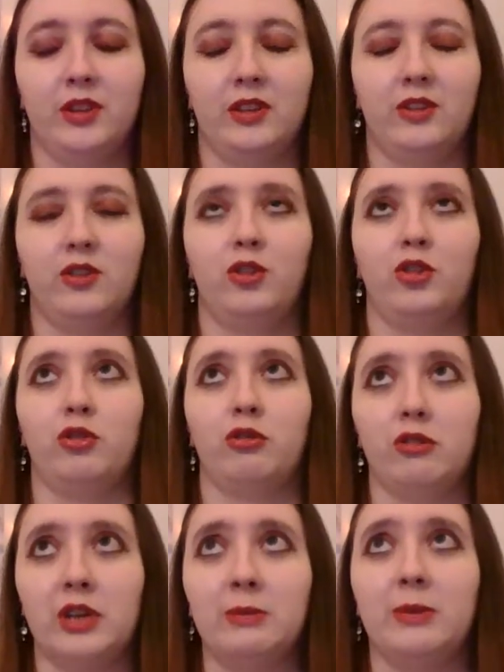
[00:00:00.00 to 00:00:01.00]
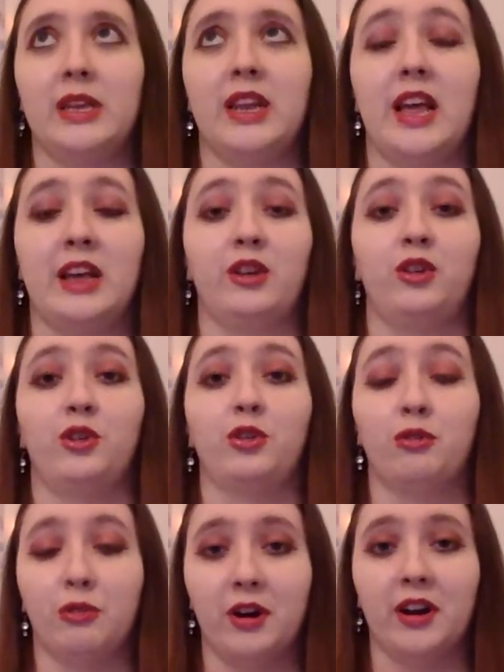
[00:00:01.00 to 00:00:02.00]
screaming and
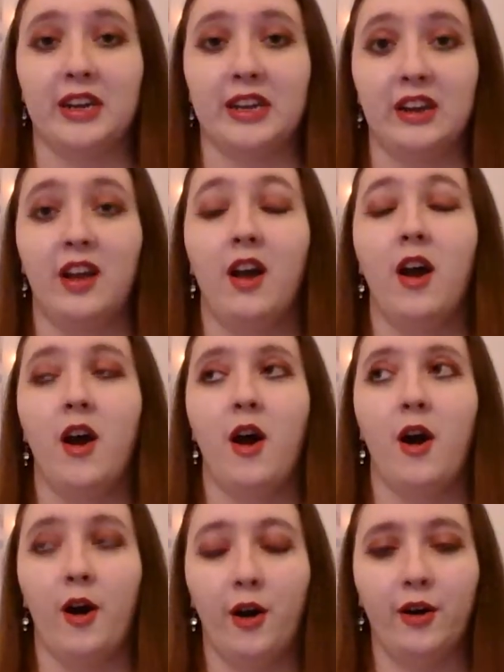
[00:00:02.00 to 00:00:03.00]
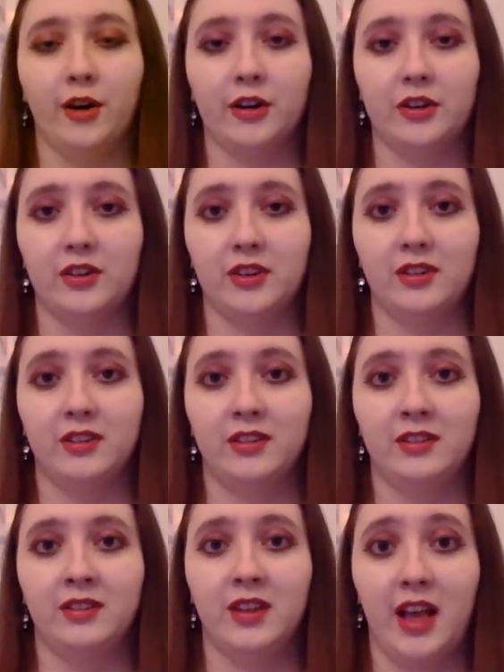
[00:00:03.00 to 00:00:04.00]
crying hard
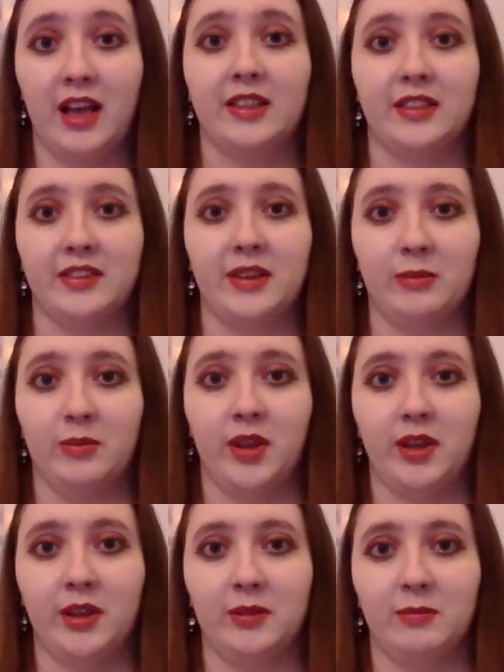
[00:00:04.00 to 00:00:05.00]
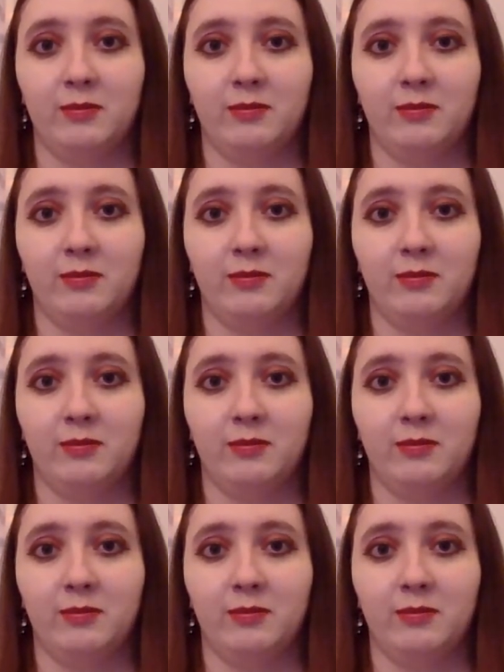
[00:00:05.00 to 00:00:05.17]
at the same time.